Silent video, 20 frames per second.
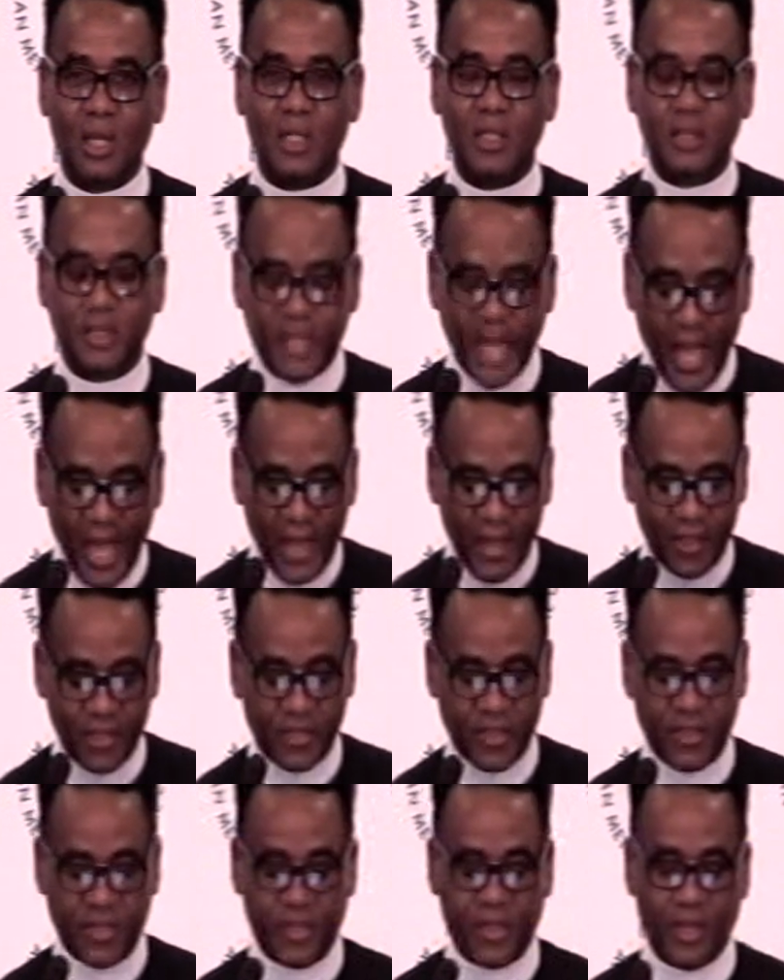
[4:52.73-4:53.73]
Death
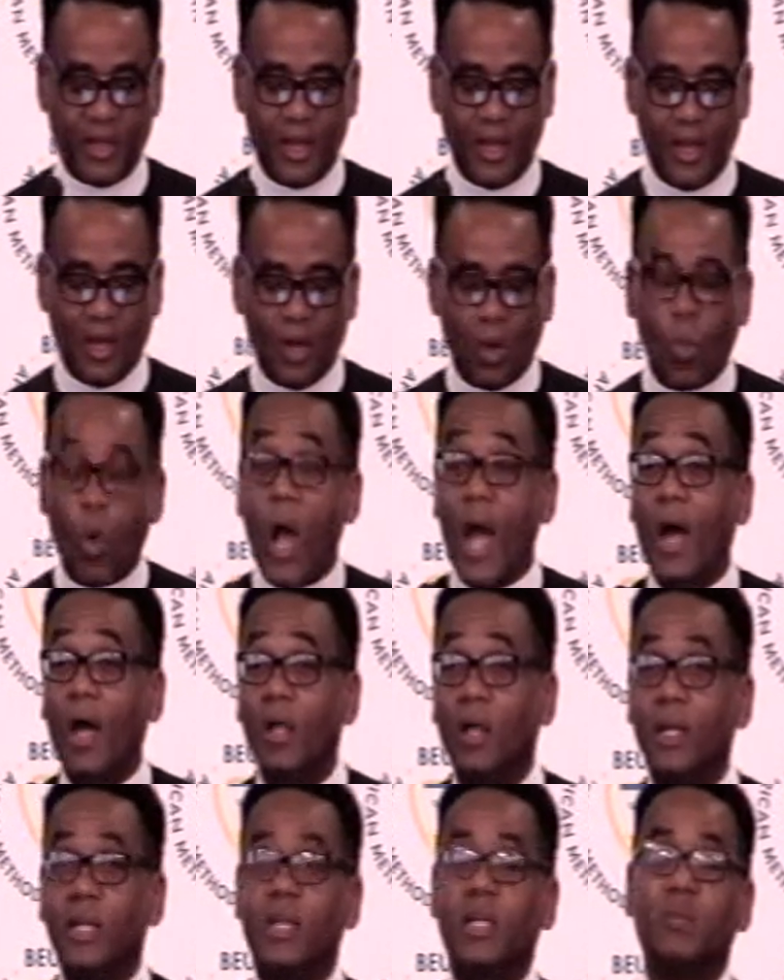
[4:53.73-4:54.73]

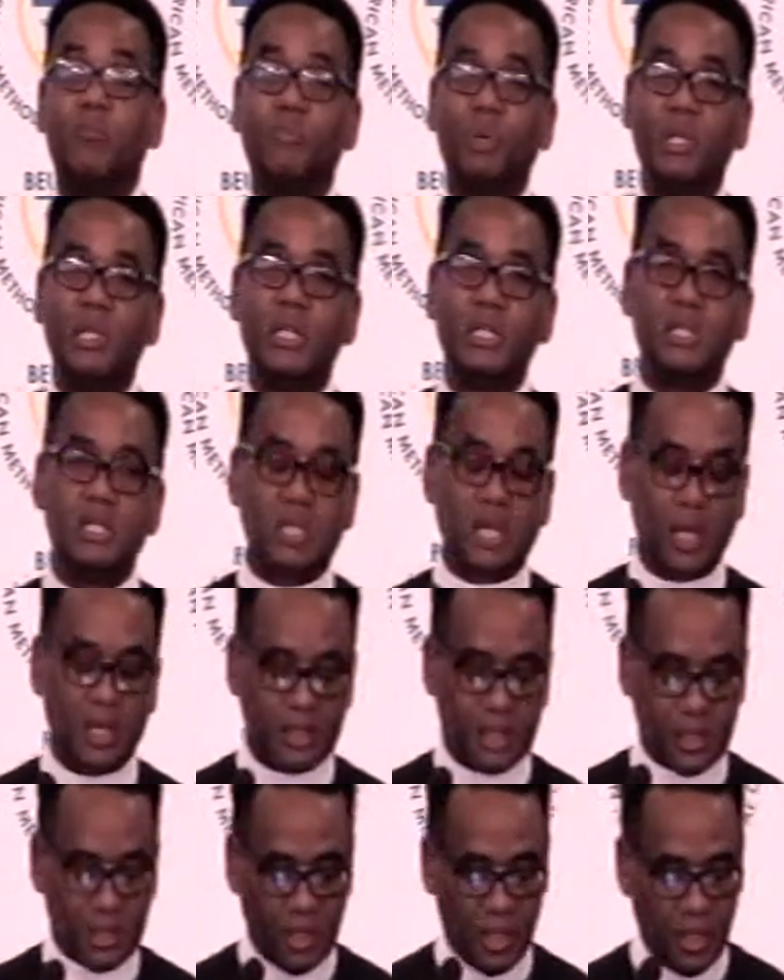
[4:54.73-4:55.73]
while in police
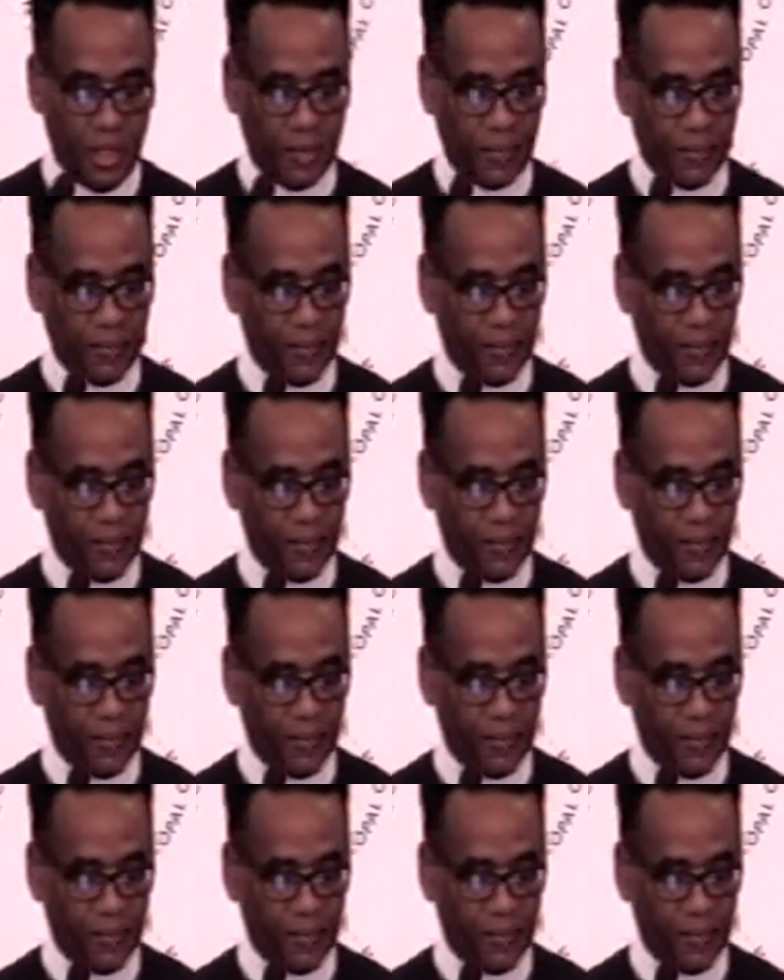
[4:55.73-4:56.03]
custody.